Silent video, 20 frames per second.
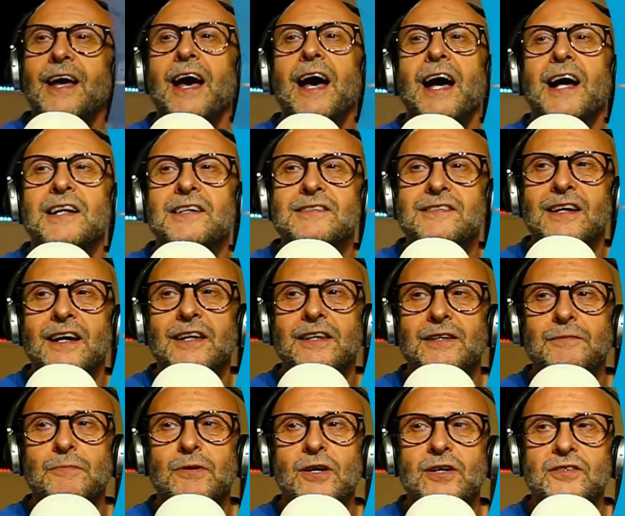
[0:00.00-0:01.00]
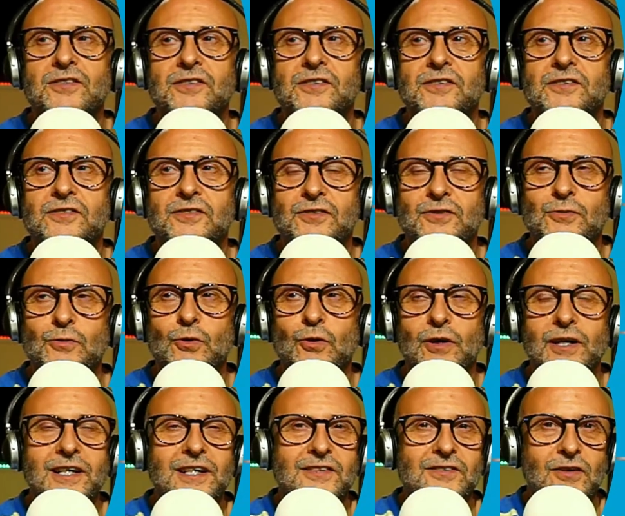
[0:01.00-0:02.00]
And the merch store
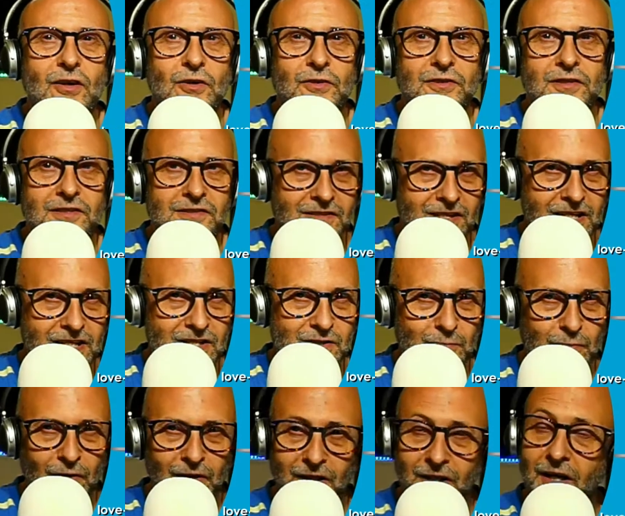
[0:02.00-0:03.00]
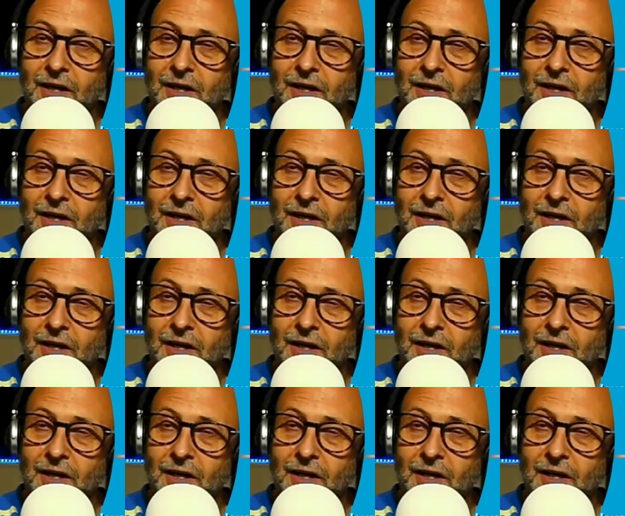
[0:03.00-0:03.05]
is on Teespring,